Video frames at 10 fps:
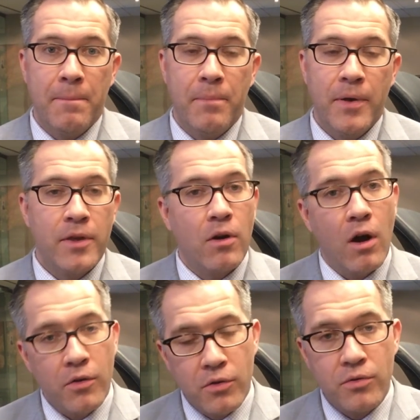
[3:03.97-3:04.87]
But there are
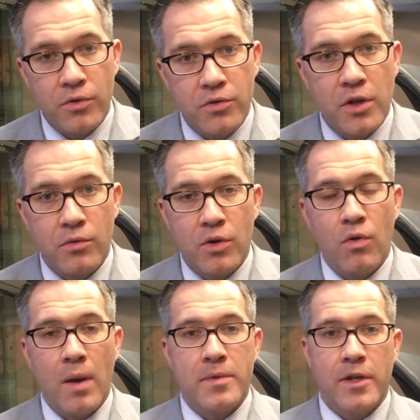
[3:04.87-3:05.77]
all those other
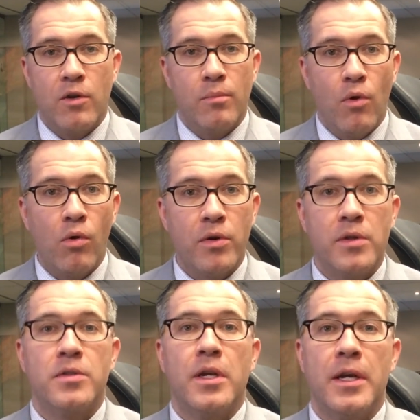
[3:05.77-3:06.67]
requirements that are
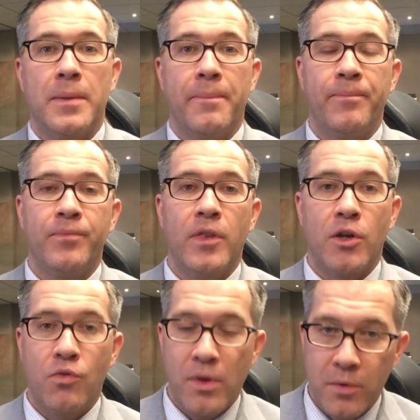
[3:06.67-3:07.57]
important. The
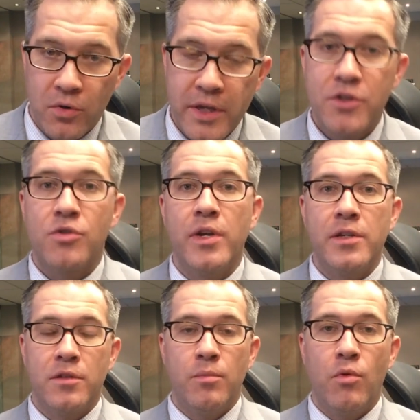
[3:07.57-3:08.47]
criminal history
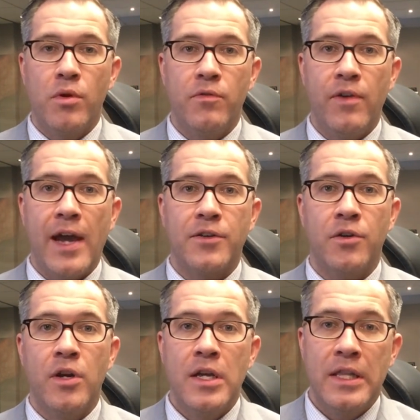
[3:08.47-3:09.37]
is an important
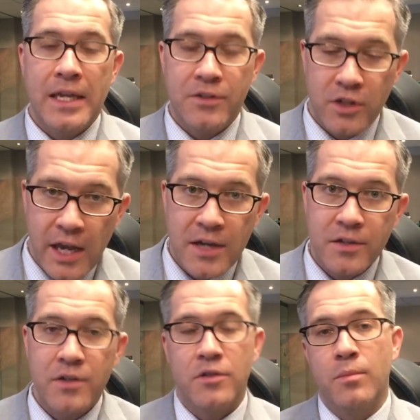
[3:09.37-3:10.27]
factor. The
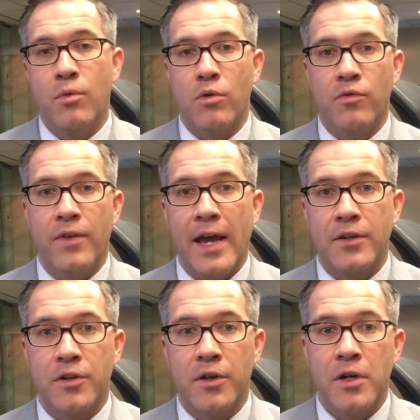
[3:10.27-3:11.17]
education is an important
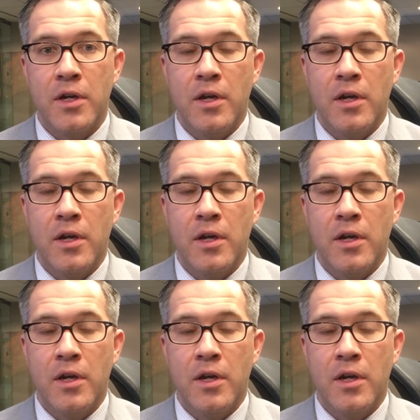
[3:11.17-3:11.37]
factor.